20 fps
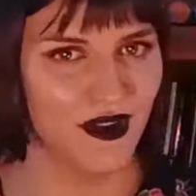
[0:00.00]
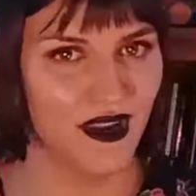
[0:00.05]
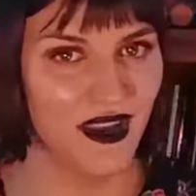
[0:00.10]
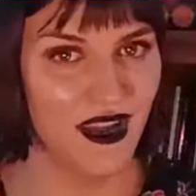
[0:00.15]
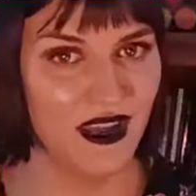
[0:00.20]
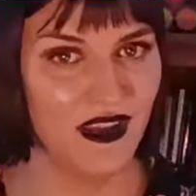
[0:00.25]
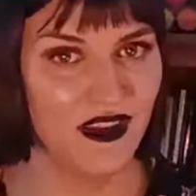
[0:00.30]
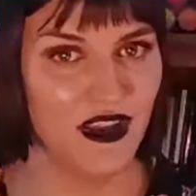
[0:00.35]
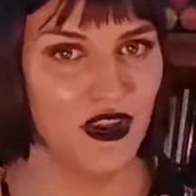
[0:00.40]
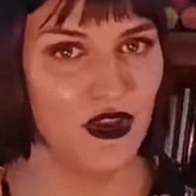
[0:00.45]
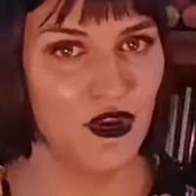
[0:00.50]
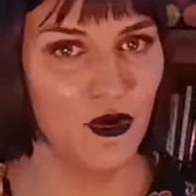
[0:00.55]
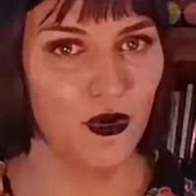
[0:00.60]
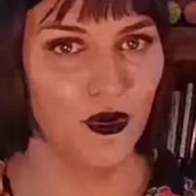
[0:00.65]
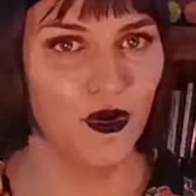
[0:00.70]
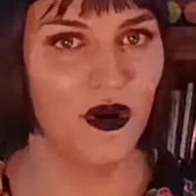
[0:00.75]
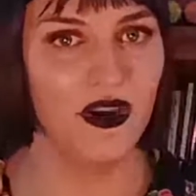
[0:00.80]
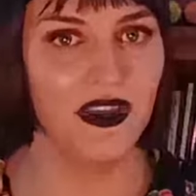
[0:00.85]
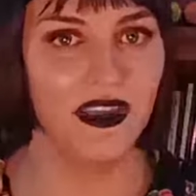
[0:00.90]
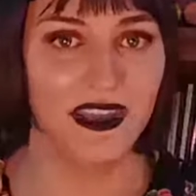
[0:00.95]
in
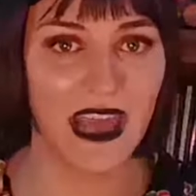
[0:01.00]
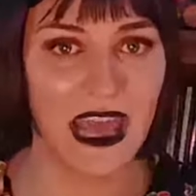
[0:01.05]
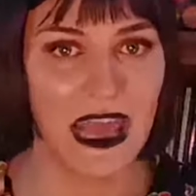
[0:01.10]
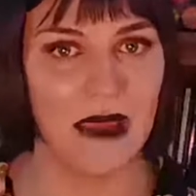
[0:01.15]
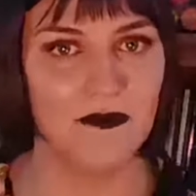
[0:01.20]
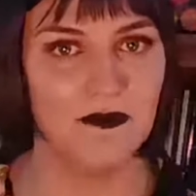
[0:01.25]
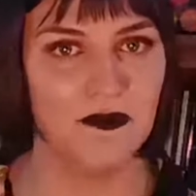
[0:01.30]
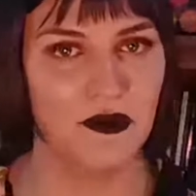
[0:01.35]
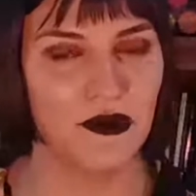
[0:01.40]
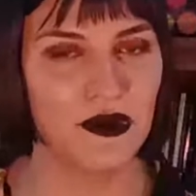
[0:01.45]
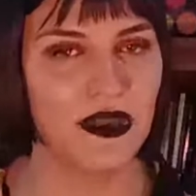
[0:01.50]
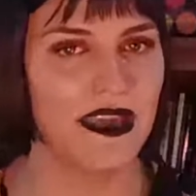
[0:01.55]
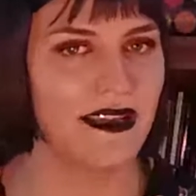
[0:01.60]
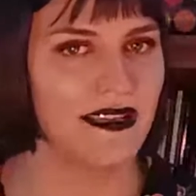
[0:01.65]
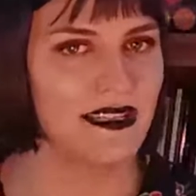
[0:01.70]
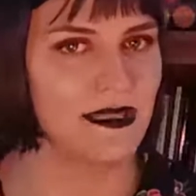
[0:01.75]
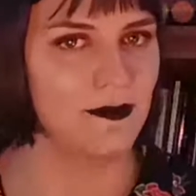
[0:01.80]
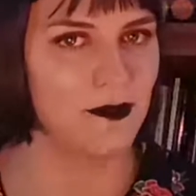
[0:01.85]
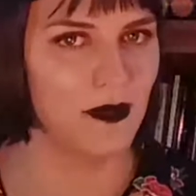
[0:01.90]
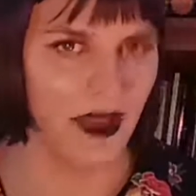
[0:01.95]
your game book
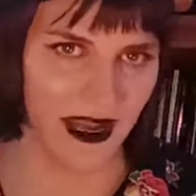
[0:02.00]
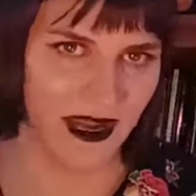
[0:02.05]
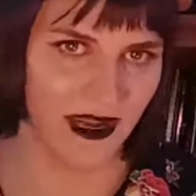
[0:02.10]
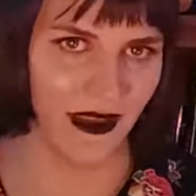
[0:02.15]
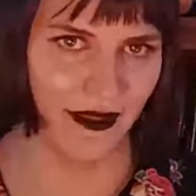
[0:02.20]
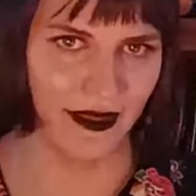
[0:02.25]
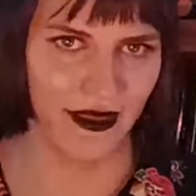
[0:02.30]
explaining